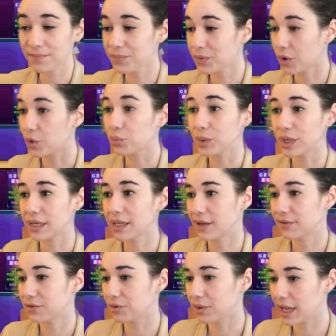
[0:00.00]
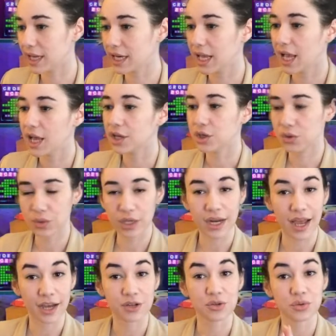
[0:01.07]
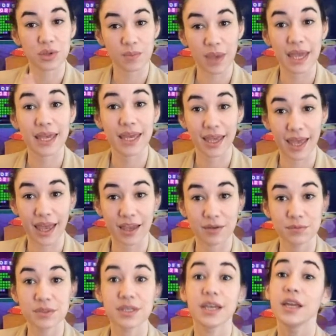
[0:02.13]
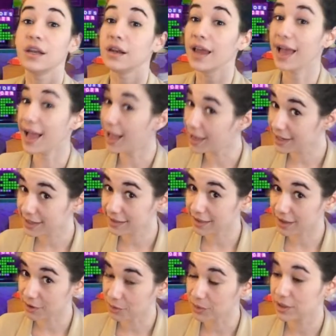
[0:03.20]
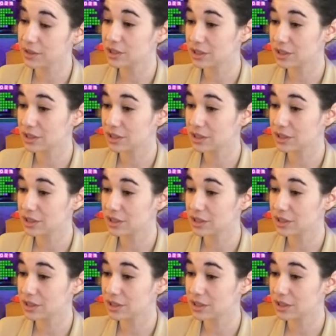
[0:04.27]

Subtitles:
or read left to right, you can actually make games in any language.